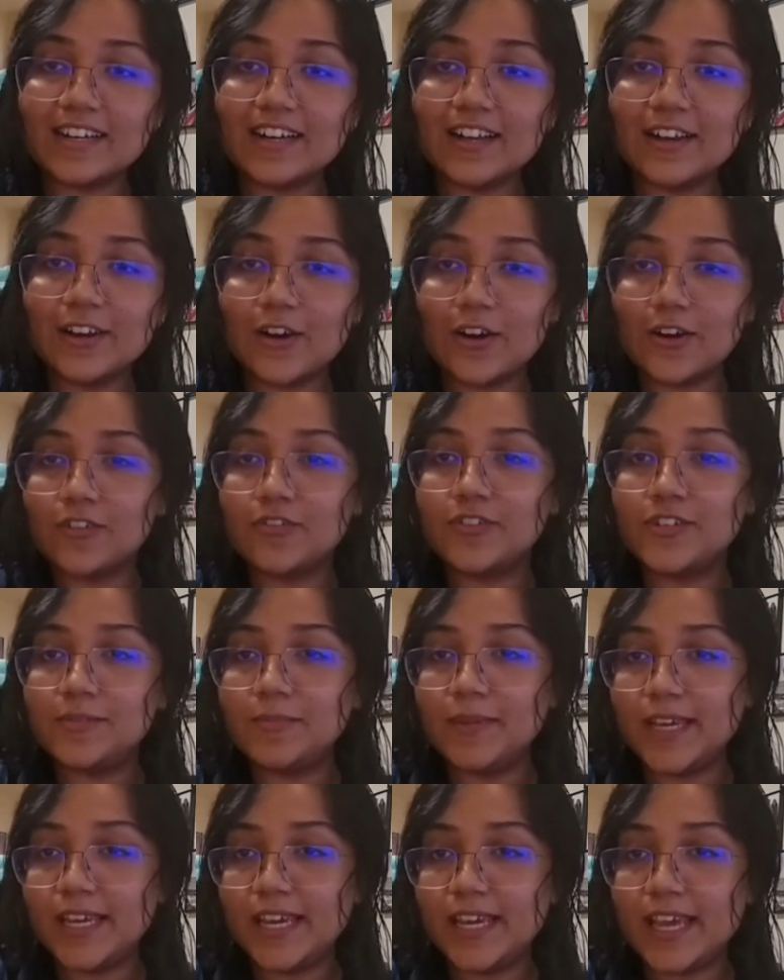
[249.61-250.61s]
a lot of
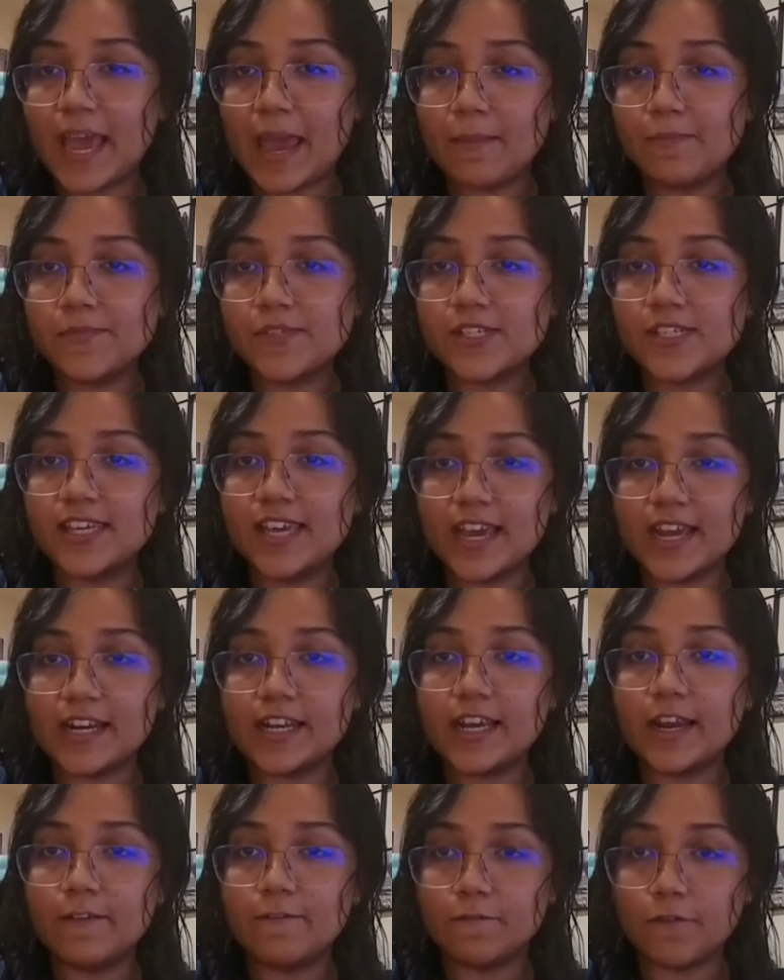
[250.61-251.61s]
P Ms get
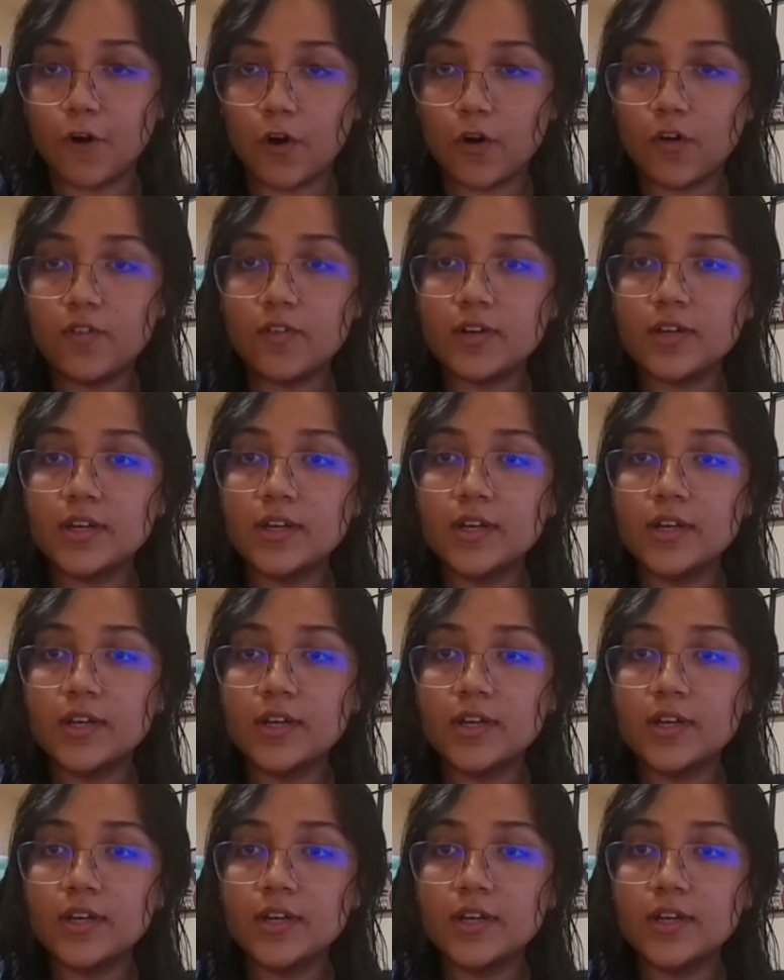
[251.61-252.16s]
involved